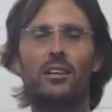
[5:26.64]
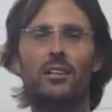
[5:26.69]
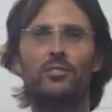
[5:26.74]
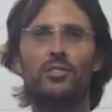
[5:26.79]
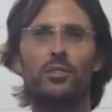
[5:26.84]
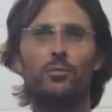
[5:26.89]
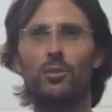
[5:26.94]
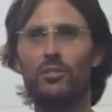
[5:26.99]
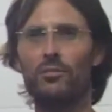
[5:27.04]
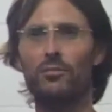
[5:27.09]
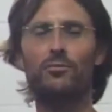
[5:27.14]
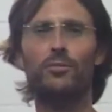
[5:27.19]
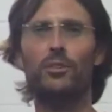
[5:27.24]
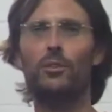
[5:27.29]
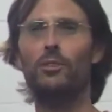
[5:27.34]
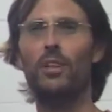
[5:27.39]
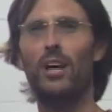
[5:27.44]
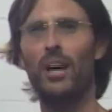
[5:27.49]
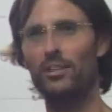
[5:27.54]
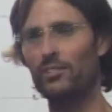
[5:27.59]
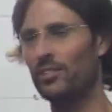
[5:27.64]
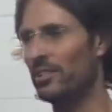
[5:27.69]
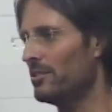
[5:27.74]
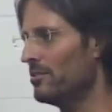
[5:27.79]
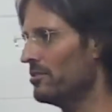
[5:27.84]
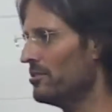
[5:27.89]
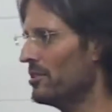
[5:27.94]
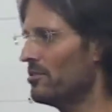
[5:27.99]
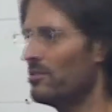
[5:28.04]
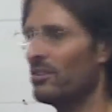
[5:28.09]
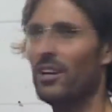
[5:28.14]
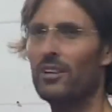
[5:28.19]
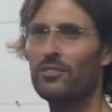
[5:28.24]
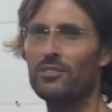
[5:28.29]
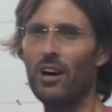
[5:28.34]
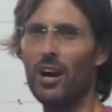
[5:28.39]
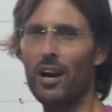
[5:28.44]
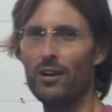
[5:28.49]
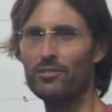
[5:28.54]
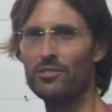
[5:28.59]
She wouldn't feel like she is
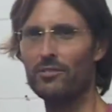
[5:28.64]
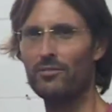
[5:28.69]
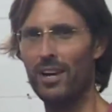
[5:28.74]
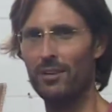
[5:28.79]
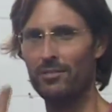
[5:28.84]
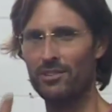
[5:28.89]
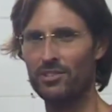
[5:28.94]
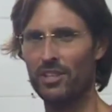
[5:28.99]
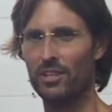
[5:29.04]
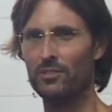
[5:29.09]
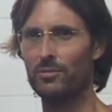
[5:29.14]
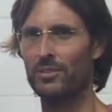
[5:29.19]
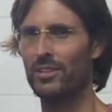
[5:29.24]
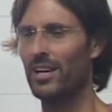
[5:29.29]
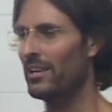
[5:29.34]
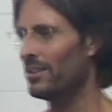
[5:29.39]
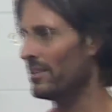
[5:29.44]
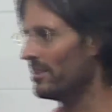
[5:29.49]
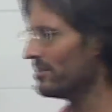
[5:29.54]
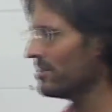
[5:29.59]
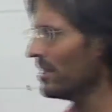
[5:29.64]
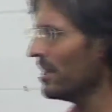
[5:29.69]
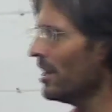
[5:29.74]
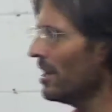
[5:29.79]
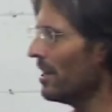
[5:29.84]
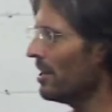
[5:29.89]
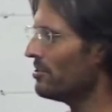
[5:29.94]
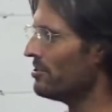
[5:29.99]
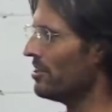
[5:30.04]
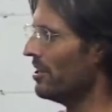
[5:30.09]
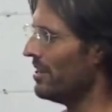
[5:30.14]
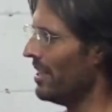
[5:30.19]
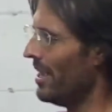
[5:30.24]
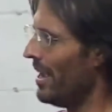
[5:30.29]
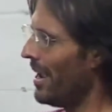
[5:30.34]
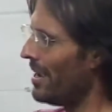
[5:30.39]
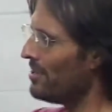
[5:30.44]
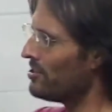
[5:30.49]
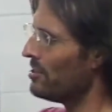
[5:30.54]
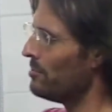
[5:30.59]
desirous of having sex with others. So there
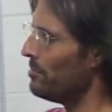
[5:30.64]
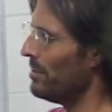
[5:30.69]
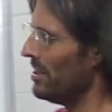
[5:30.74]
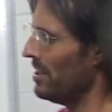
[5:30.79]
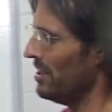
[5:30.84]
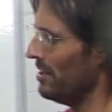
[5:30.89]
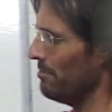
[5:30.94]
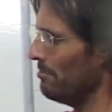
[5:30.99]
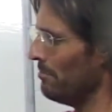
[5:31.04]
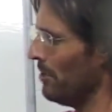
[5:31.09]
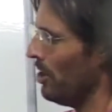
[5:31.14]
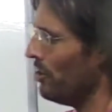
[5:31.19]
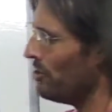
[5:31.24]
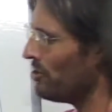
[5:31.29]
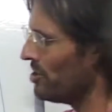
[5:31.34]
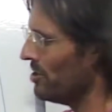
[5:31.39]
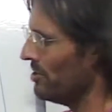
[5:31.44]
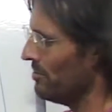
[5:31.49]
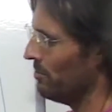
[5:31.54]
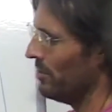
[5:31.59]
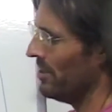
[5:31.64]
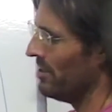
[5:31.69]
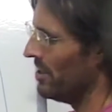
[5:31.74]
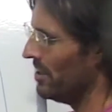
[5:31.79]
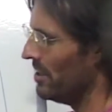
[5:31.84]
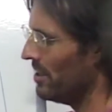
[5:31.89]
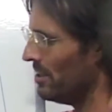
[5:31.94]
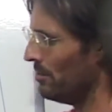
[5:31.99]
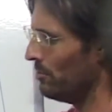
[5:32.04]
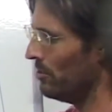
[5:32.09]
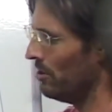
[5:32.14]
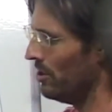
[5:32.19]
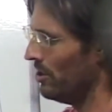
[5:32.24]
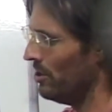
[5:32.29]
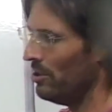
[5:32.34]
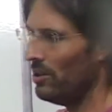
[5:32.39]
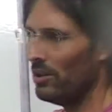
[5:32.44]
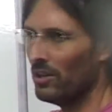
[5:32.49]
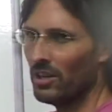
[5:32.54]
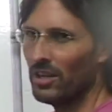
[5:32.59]
has to be an emotion within him or
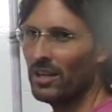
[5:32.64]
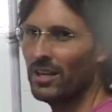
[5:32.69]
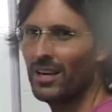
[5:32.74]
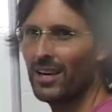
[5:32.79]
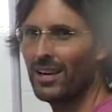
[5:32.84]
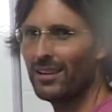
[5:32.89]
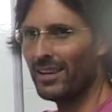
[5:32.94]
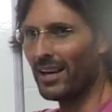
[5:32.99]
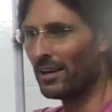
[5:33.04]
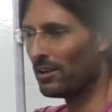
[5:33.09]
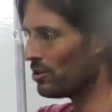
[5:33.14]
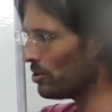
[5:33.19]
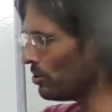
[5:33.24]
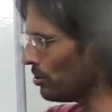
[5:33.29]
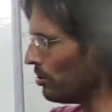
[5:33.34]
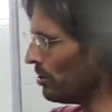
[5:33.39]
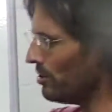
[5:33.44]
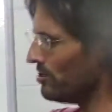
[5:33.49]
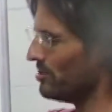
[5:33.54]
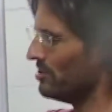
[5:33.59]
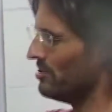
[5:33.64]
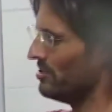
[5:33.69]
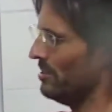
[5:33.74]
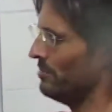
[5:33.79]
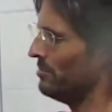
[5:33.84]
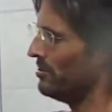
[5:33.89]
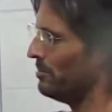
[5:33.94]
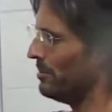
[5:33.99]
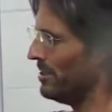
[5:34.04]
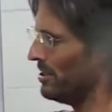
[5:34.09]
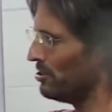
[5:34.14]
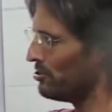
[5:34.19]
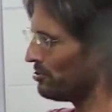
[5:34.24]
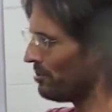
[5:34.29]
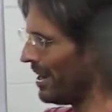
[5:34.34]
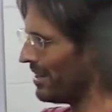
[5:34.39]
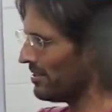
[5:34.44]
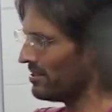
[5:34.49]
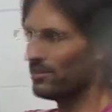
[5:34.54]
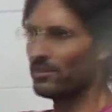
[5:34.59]
her that causes them to be
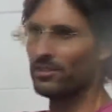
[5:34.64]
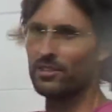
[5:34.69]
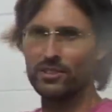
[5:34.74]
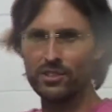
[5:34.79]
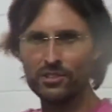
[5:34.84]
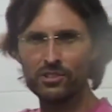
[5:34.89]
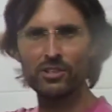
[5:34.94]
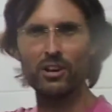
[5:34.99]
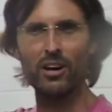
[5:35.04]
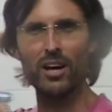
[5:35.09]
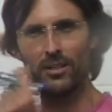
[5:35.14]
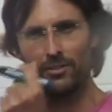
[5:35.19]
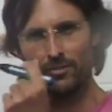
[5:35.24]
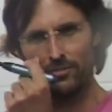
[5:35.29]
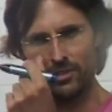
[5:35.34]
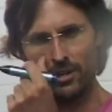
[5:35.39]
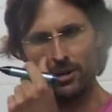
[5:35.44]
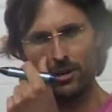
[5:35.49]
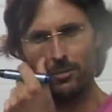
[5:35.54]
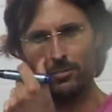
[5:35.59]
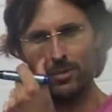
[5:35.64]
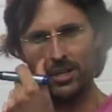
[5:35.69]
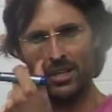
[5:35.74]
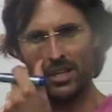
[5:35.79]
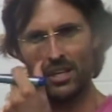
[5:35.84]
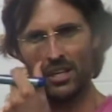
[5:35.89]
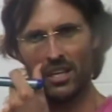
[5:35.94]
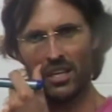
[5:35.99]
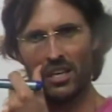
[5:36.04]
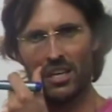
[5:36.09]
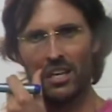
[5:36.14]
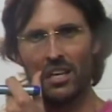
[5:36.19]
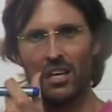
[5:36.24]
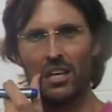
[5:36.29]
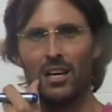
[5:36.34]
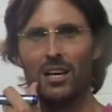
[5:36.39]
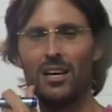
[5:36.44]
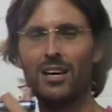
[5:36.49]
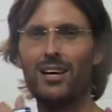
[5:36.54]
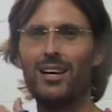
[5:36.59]
attracted to this kind of therapy.
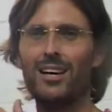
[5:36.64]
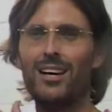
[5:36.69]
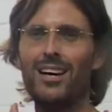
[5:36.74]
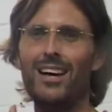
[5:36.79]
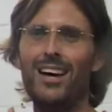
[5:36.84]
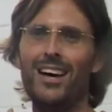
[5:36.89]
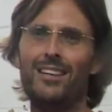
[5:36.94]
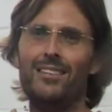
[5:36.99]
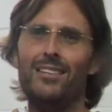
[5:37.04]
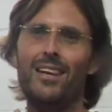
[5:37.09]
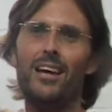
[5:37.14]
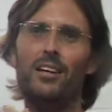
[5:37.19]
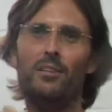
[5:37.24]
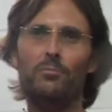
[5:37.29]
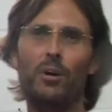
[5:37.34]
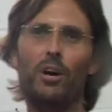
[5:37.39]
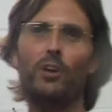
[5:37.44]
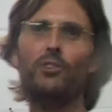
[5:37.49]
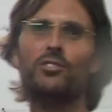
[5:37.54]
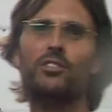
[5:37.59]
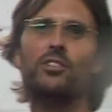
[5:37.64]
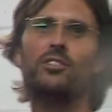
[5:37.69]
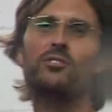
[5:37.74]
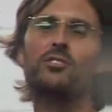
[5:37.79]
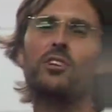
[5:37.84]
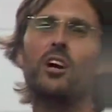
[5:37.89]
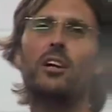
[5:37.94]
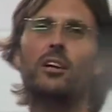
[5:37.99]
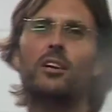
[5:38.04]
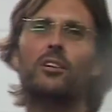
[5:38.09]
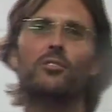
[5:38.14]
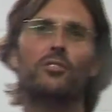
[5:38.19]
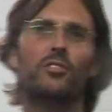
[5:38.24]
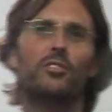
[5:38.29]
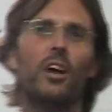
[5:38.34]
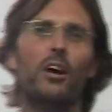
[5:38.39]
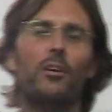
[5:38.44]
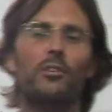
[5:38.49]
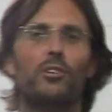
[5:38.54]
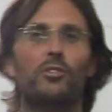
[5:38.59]
And that emotion is going,
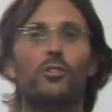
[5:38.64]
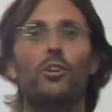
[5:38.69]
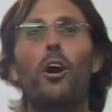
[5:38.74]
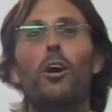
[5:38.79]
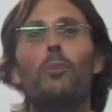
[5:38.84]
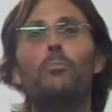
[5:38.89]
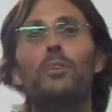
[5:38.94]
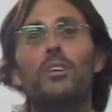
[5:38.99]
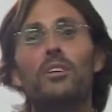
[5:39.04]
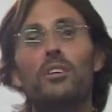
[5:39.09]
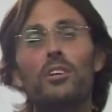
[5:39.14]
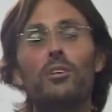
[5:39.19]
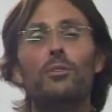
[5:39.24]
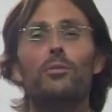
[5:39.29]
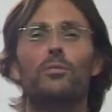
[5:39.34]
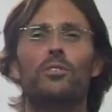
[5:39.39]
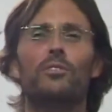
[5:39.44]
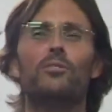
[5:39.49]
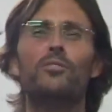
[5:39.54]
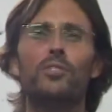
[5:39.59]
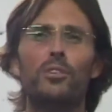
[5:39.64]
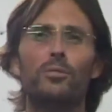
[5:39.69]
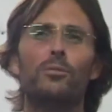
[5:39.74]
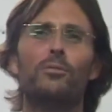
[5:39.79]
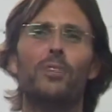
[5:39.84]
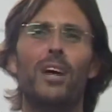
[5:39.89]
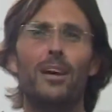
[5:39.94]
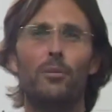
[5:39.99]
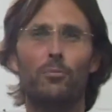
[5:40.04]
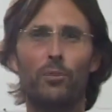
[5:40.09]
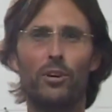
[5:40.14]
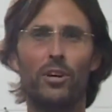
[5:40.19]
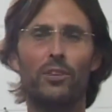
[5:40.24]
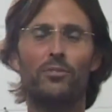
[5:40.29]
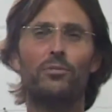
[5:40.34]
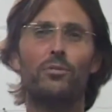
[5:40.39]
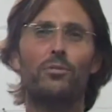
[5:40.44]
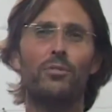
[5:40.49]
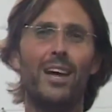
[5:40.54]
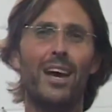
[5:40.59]
going to not be healed until they work
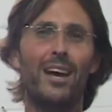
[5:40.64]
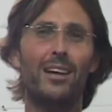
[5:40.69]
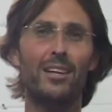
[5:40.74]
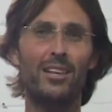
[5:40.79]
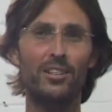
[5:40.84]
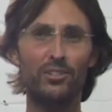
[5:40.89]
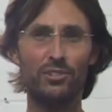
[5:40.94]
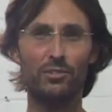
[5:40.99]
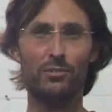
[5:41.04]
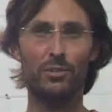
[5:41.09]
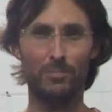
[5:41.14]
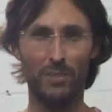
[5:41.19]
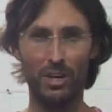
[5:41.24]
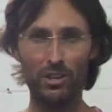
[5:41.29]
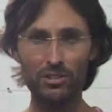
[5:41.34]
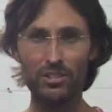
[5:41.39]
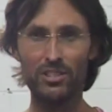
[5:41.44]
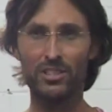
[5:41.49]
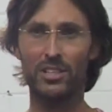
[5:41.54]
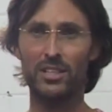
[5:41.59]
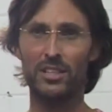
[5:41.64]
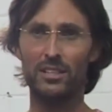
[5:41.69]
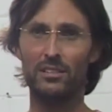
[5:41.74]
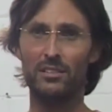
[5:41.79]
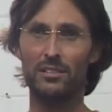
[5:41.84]
through that issue emotionally.